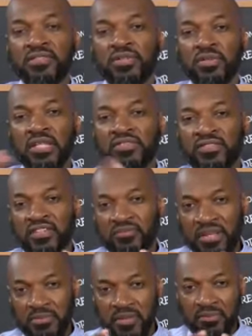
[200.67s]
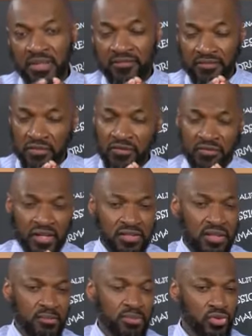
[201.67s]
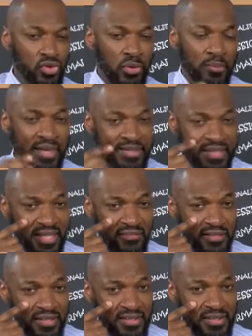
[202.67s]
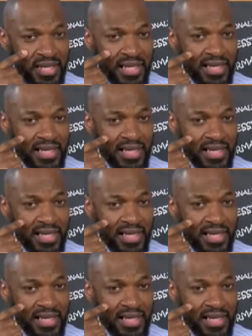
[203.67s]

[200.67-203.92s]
So even if people have been through, for example, traumatic events,